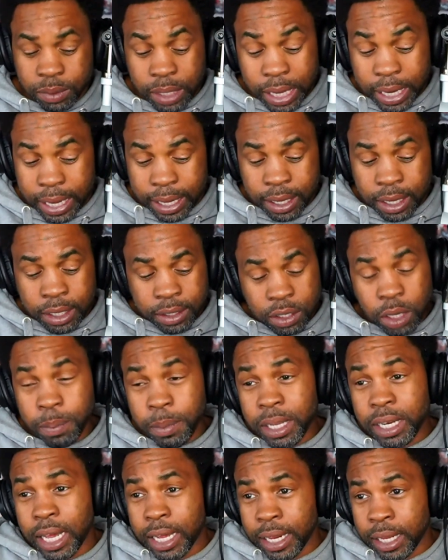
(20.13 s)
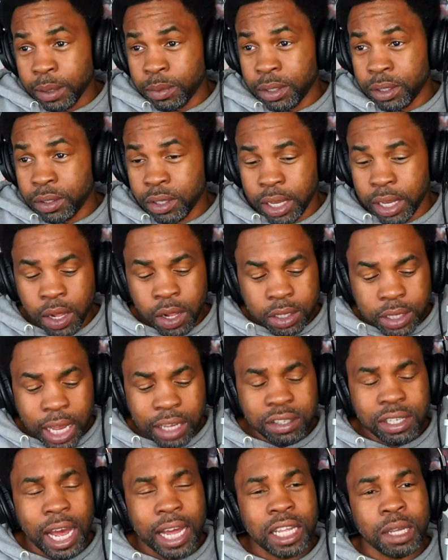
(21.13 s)
That ain't to me, that ain't that,
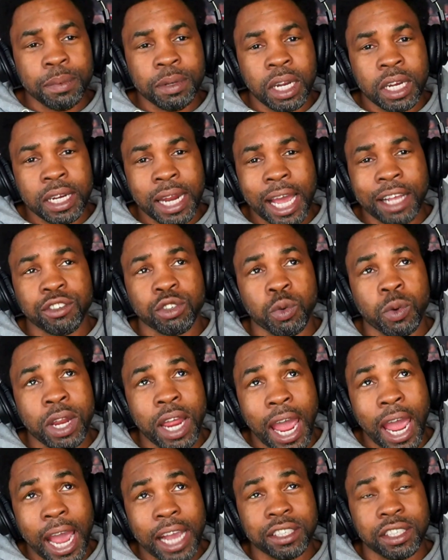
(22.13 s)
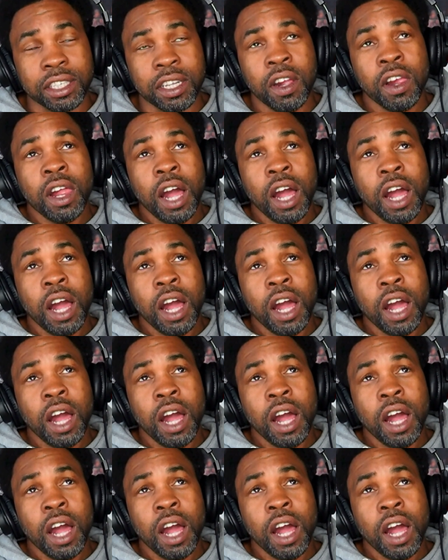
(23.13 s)
that's not even a natural reaction.